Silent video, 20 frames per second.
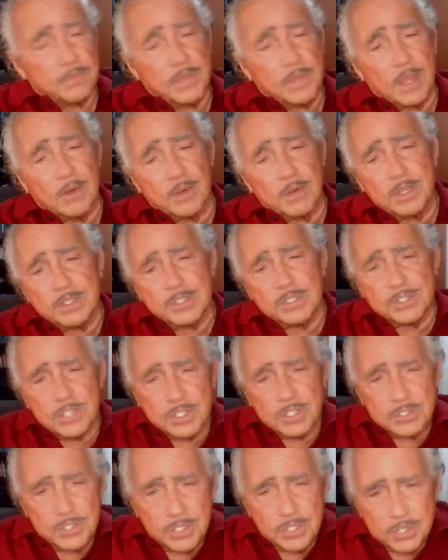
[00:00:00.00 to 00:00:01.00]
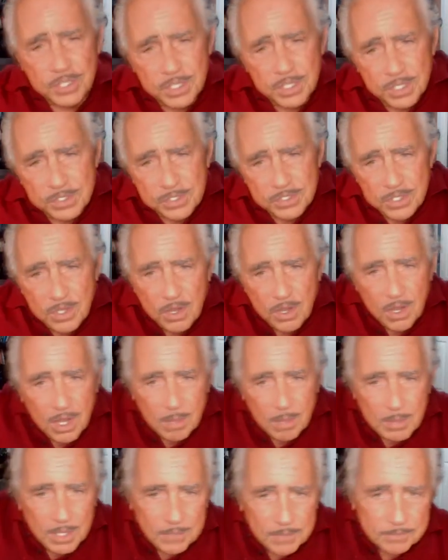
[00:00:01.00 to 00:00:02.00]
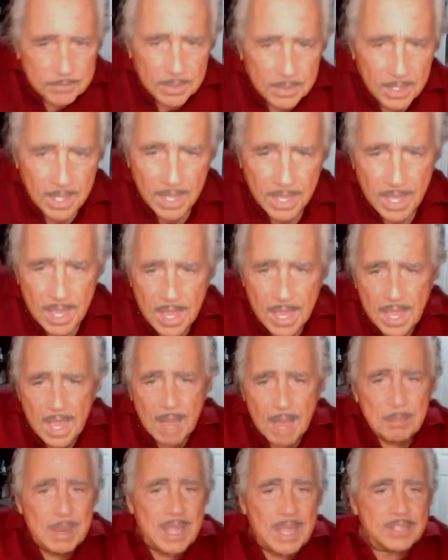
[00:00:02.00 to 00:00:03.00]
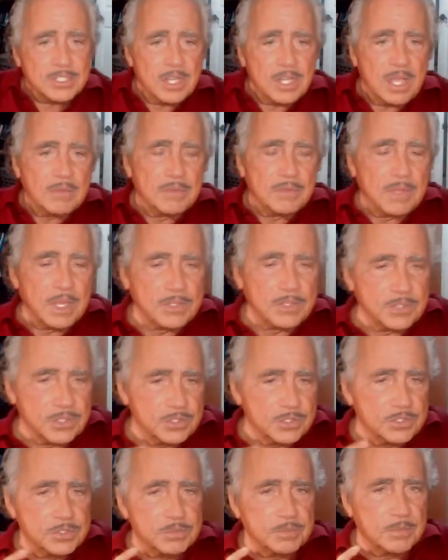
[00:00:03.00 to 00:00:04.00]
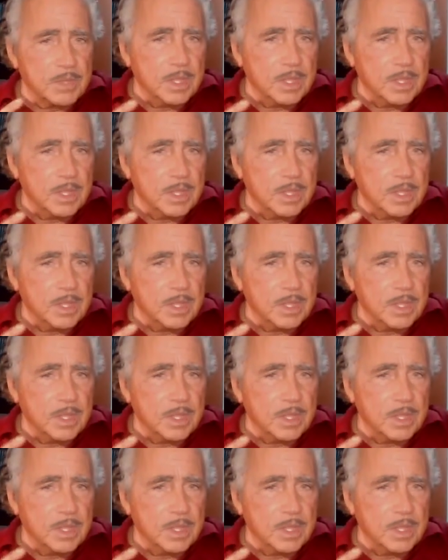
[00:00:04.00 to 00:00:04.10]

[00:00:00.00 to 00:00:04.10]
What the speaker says: there is such a thing as karma and past life lessons,